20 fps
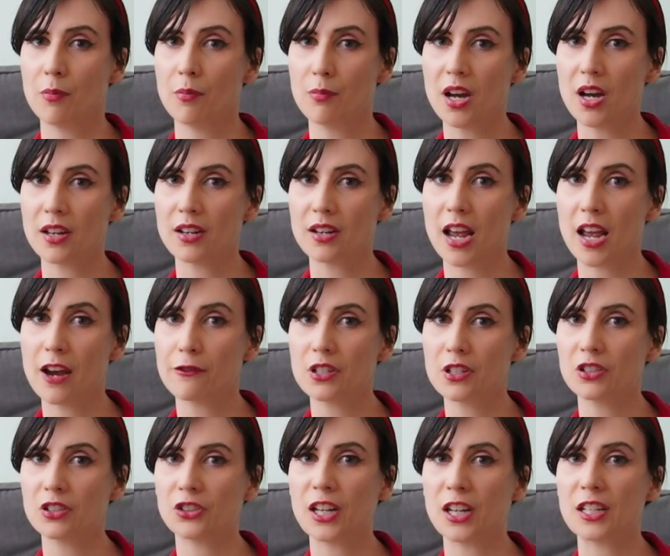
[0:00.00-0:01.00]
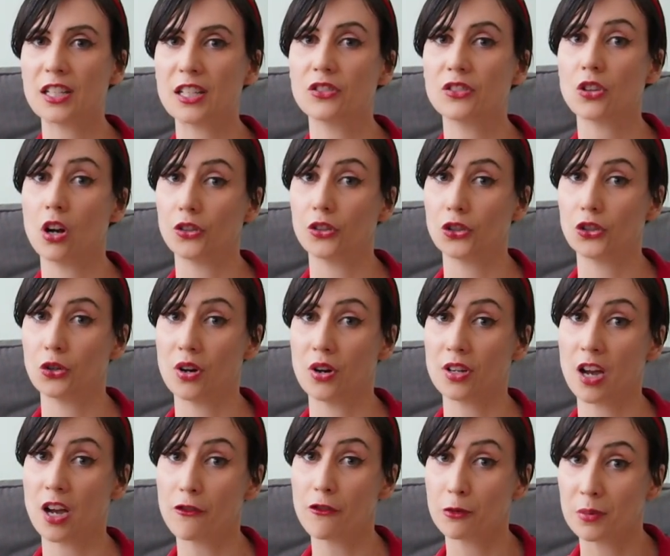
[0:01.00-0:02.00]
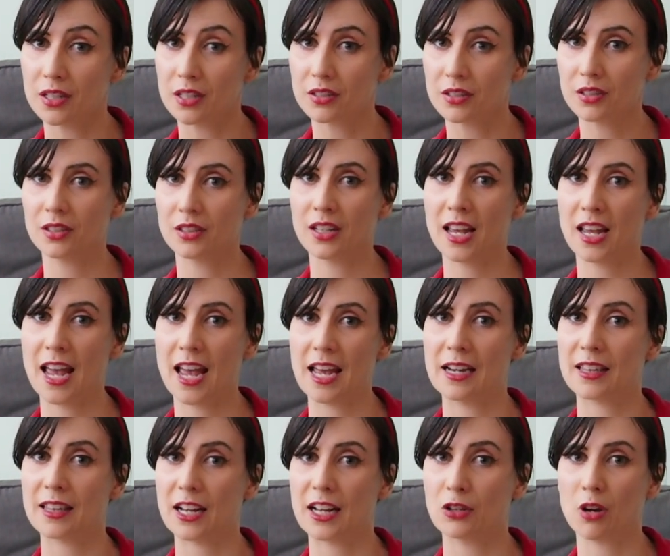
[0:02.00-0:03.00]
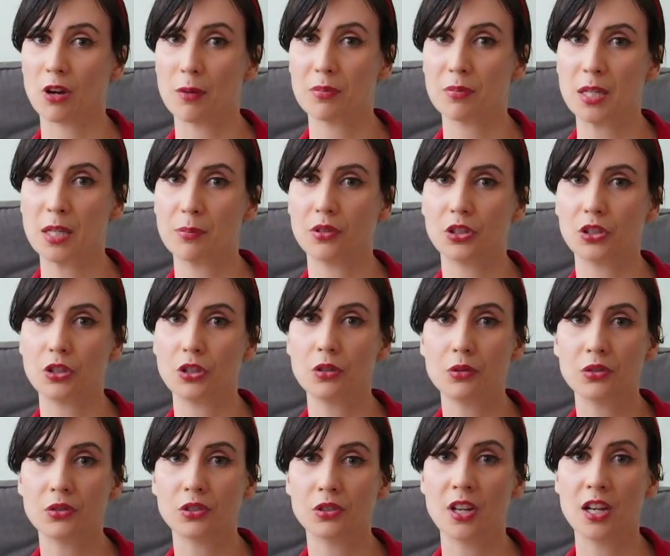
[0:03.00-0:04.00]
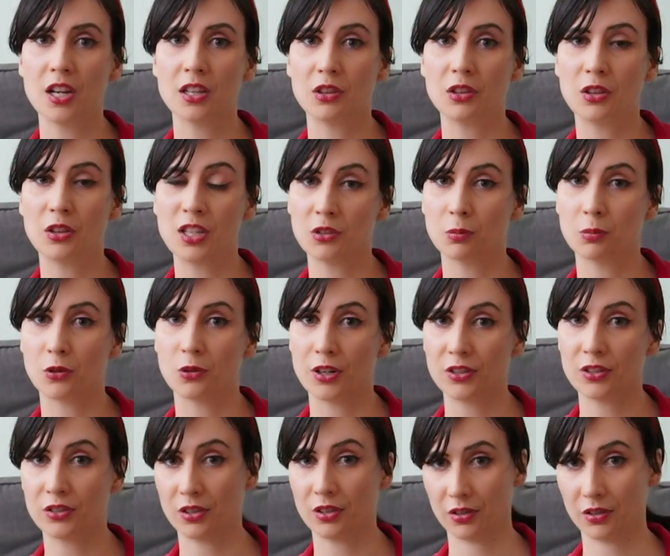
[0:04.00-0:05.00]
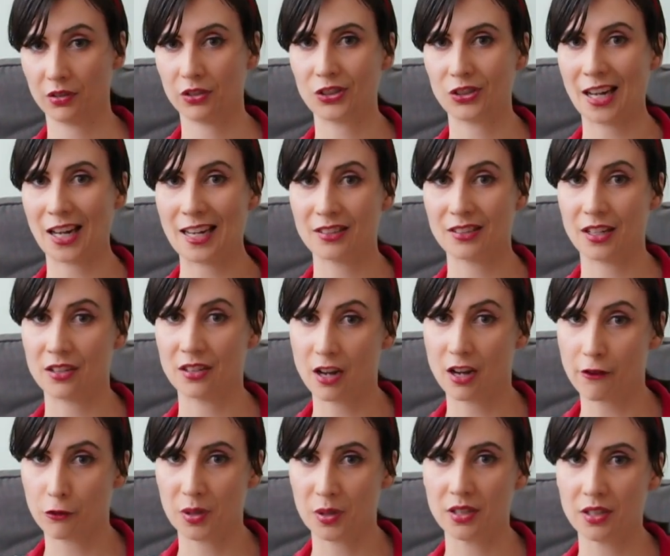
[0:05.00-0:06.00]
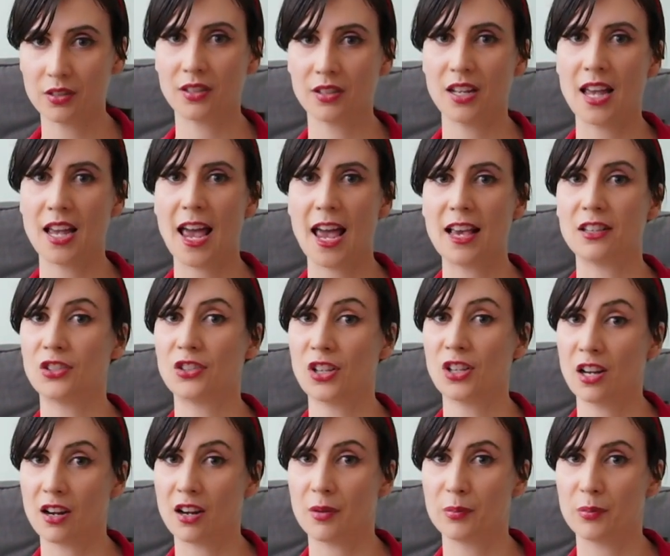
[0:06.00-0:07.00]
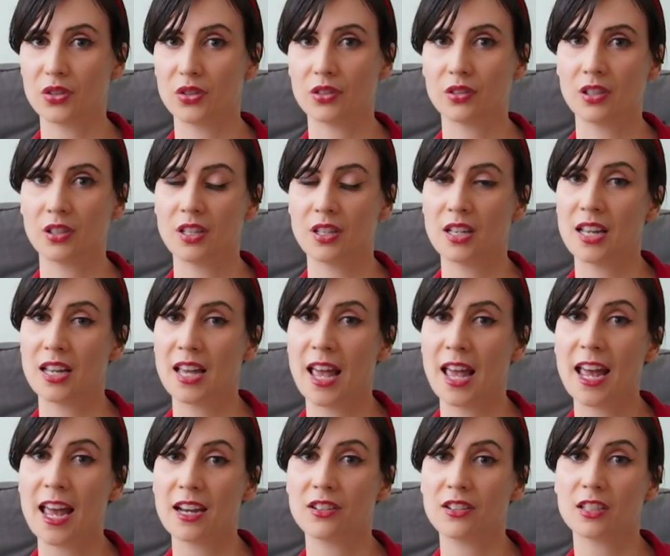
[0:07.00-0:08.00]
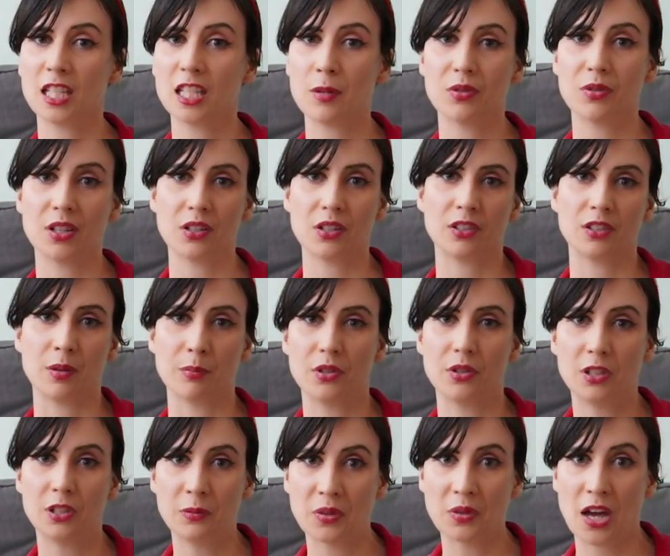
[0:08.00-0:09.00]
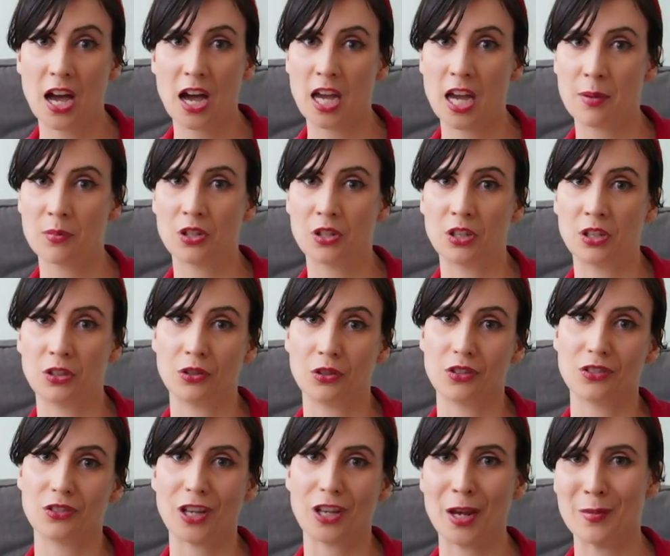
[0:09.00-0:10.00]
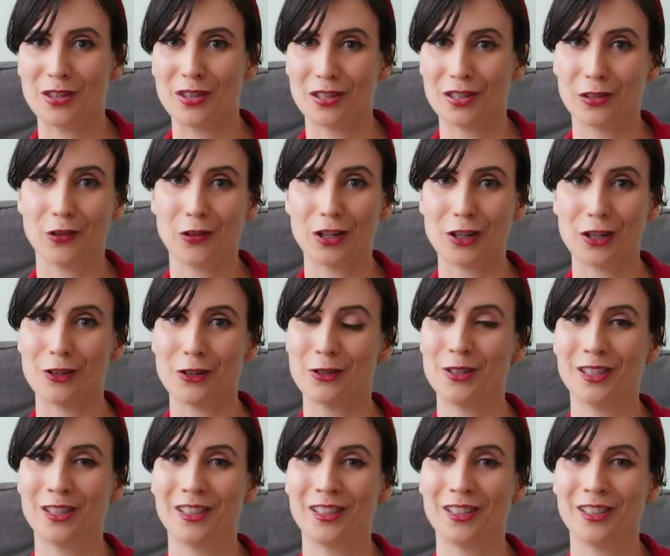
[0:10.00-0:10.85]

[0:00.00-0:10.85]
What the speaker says: But every state is also a government, and that's why people use these words, state and government, as synonyms. And to keep things simple, I'm gonna do the same in this video.